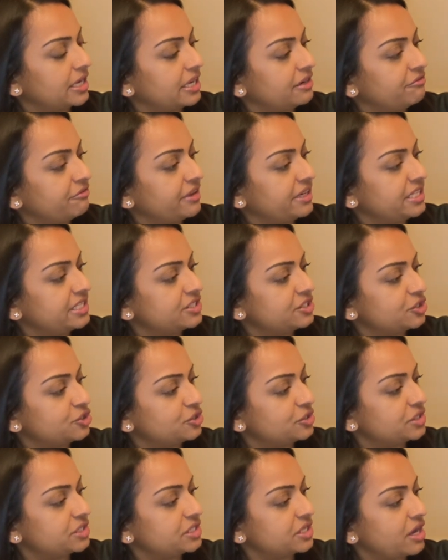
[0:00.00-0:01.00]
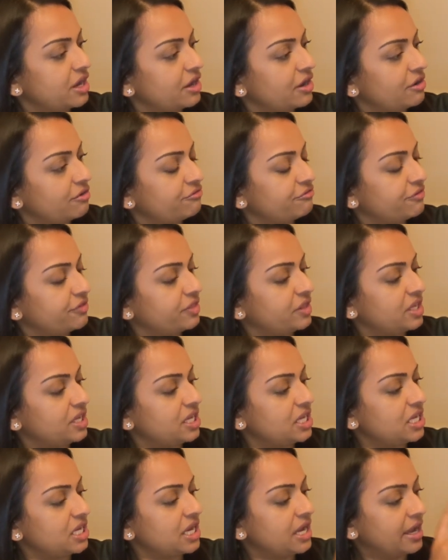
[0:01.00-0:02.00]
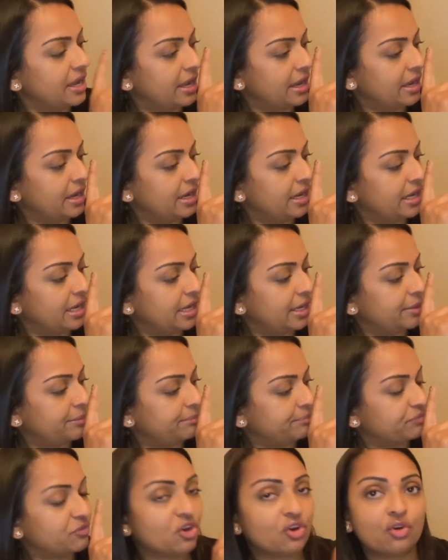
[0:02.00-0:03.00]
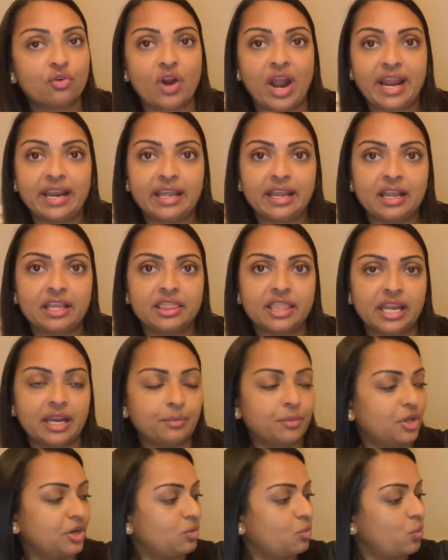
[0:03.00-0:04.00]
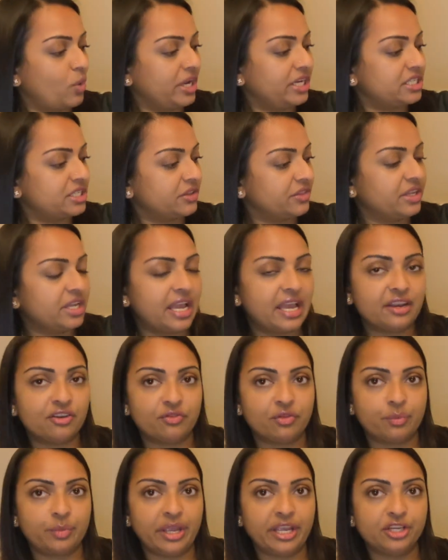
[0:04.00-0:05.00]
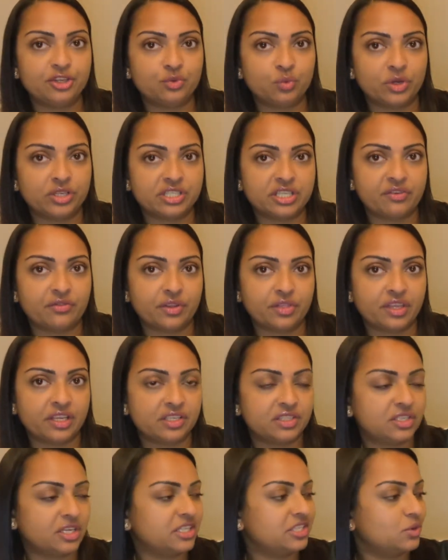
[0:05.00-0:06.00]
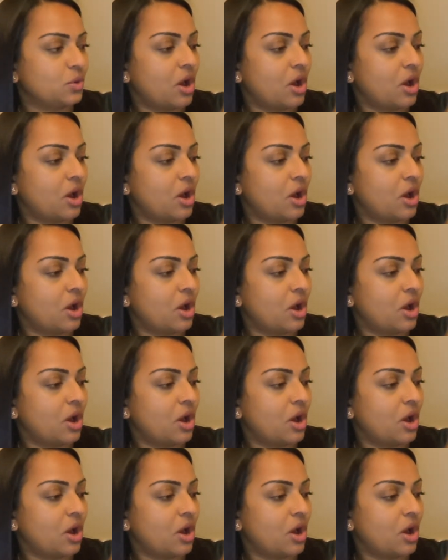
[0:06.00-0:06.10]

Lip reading: confetti stitches of the Krynic that I'm gonna wait till the end of the page once everything is done.